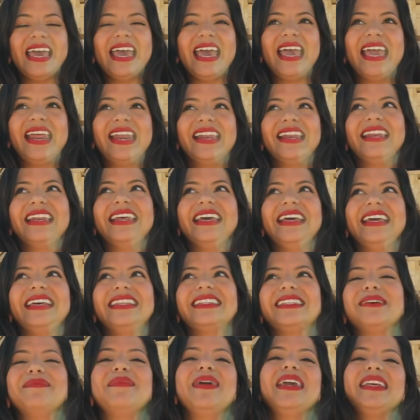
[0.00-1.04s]
and
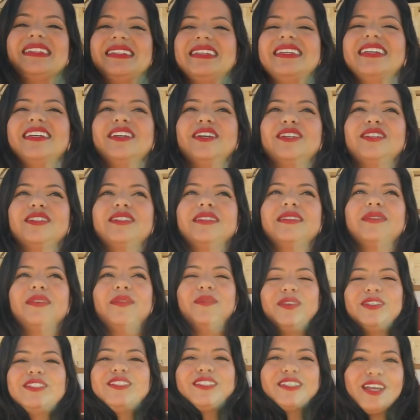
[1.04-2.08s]
it's amazing because
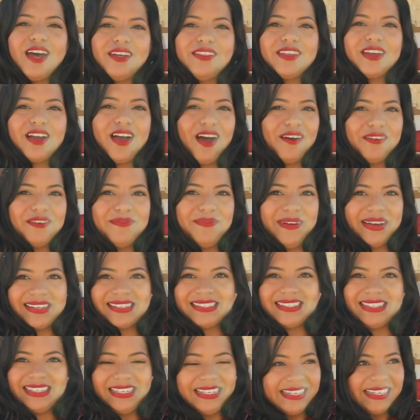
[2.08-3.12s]
we just got the COVID
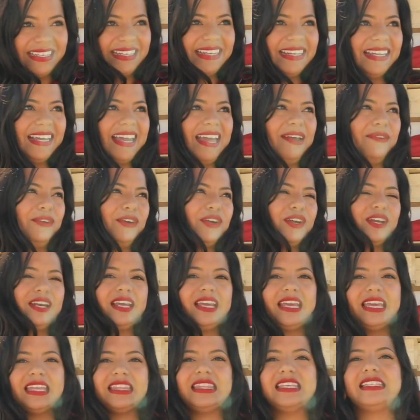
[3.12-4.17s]
vaccine and we're
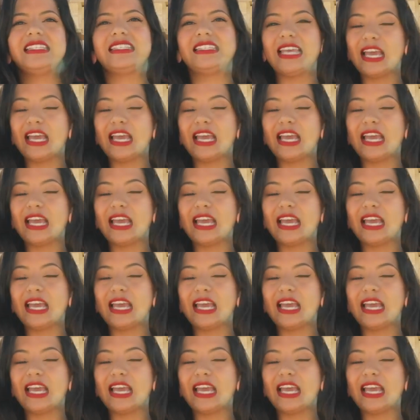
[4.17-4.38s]
gonna get the